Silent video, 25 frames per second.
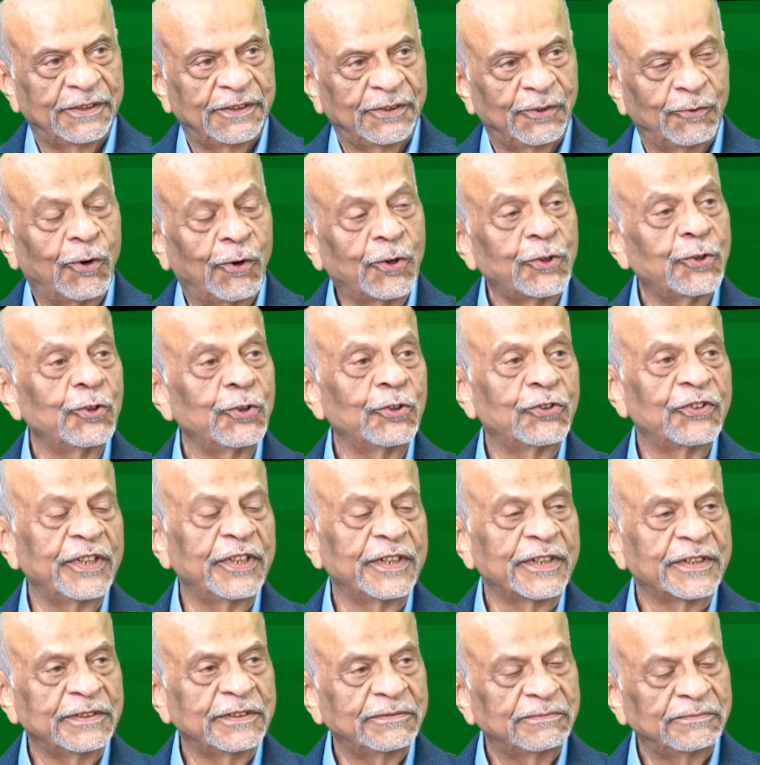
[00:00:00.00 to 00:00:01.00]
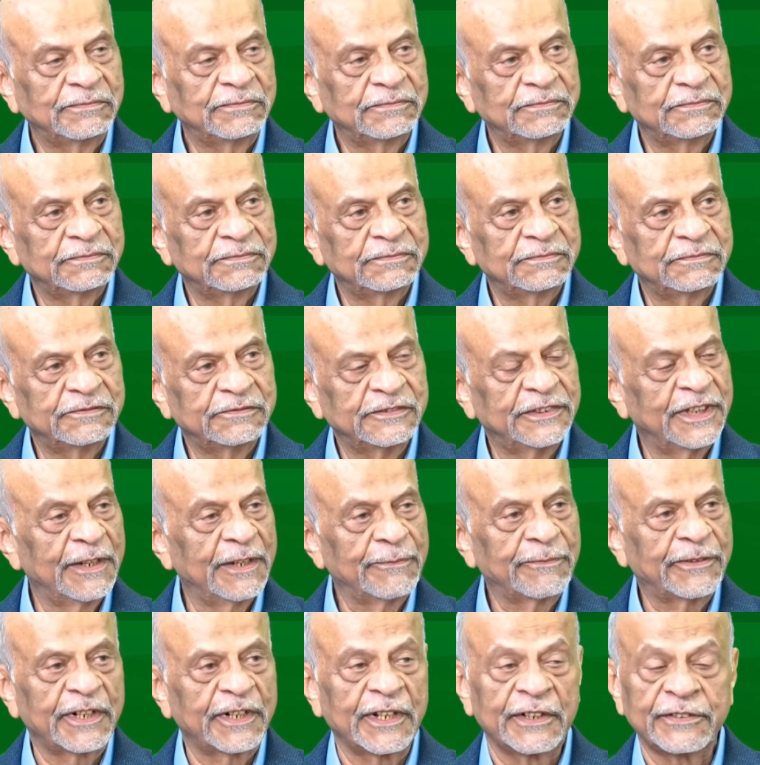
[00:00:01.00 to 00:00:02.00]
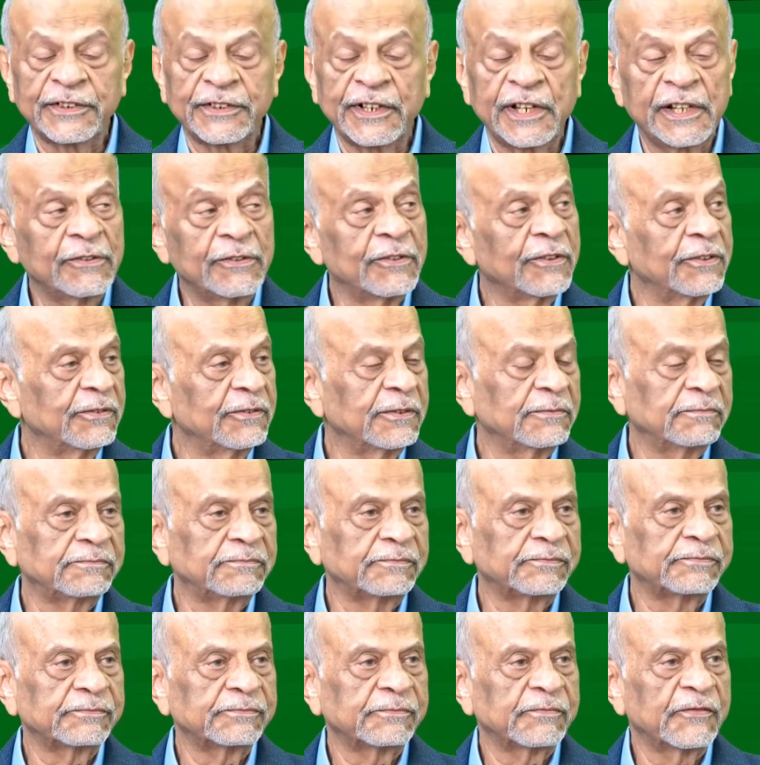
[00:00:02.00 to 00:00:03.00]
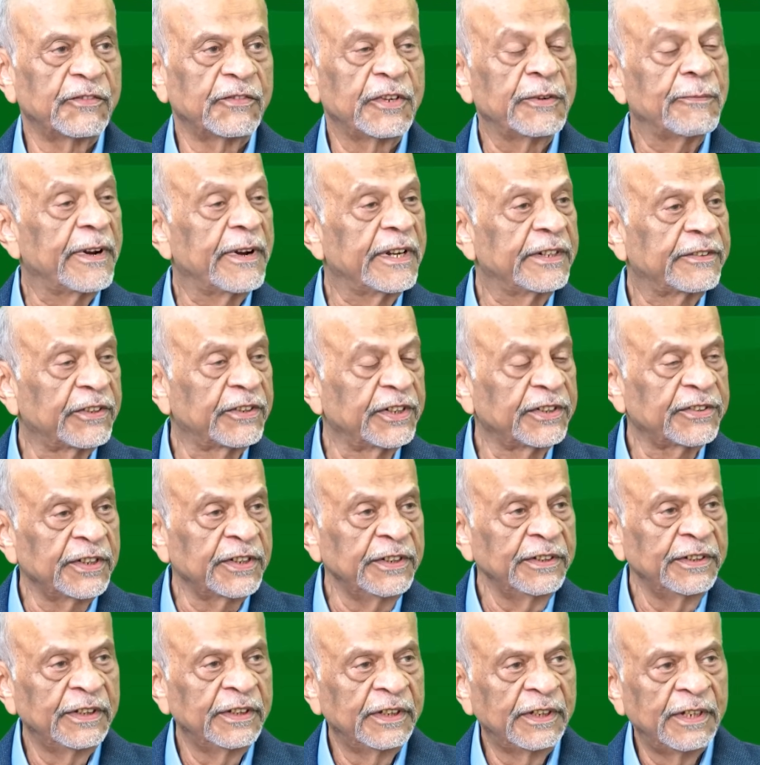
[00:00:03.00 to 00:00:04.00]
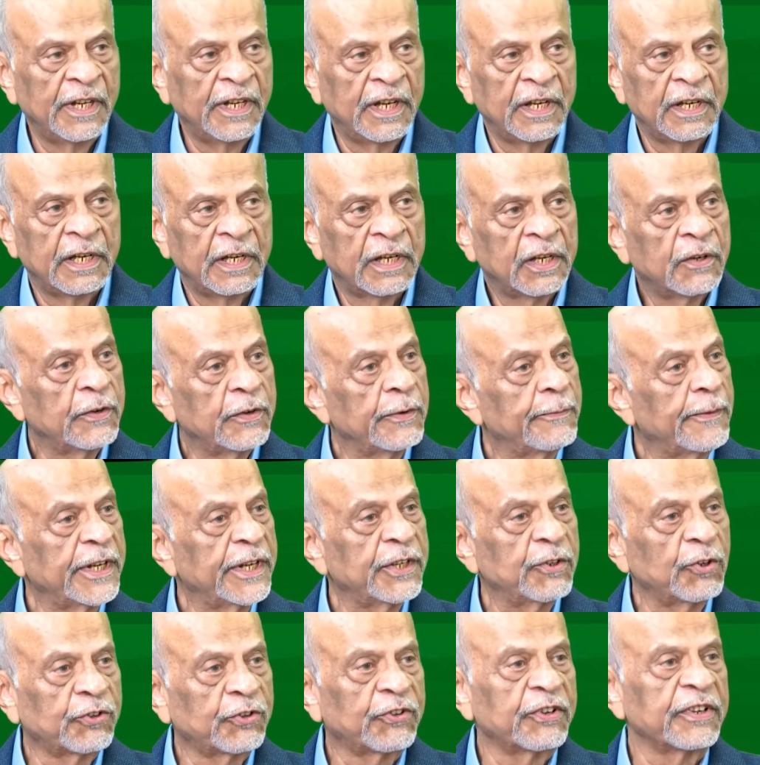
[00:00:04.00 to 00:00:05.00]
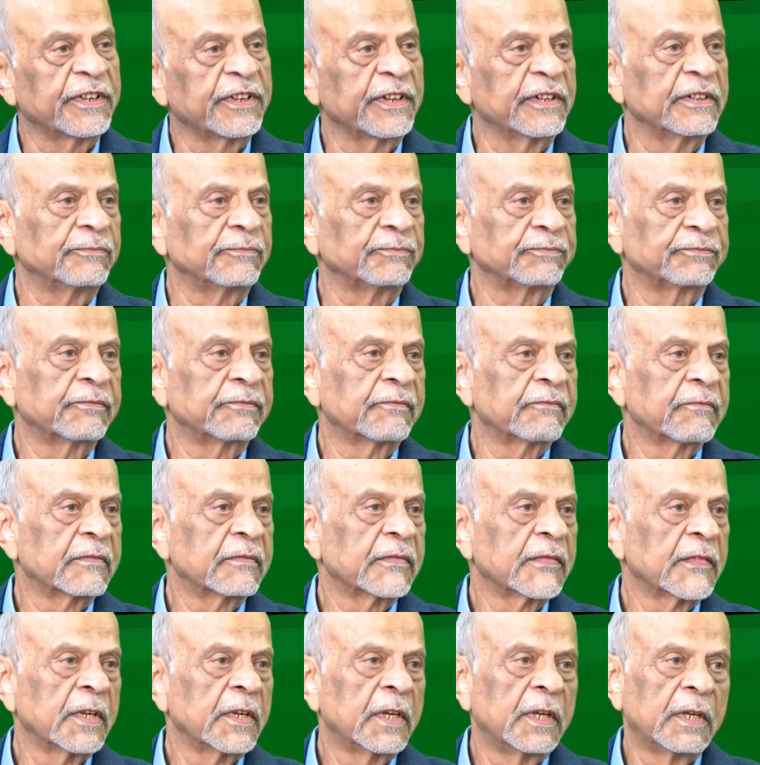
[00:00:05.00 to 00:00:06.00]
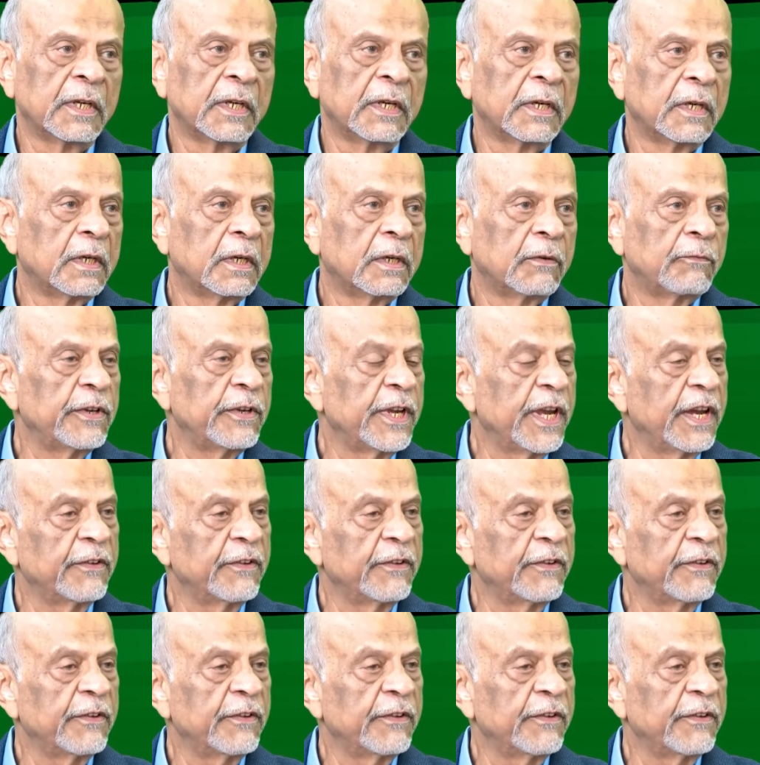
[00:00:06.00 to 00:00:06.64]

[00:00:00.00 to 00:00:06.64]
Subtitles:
what do you think will happen? I said, I don't know. We might return, we might not return. We